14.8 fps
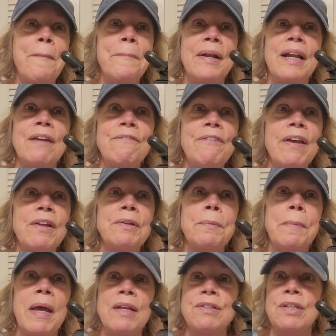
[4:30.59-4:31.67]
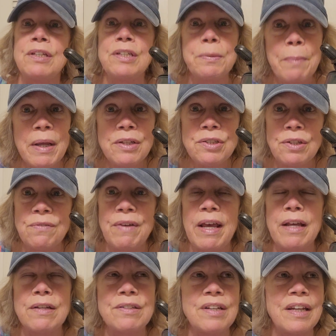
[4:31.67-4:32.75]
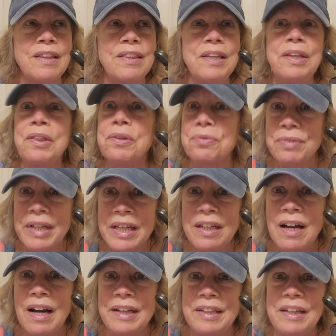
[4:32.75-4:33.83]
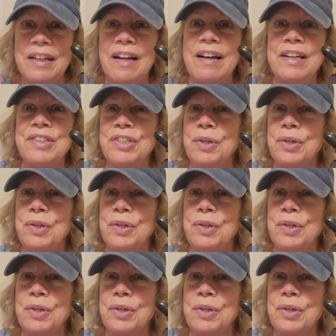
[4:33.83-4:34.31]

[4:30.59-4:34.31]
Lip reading: but I found them as expensive as, I think, $3.99.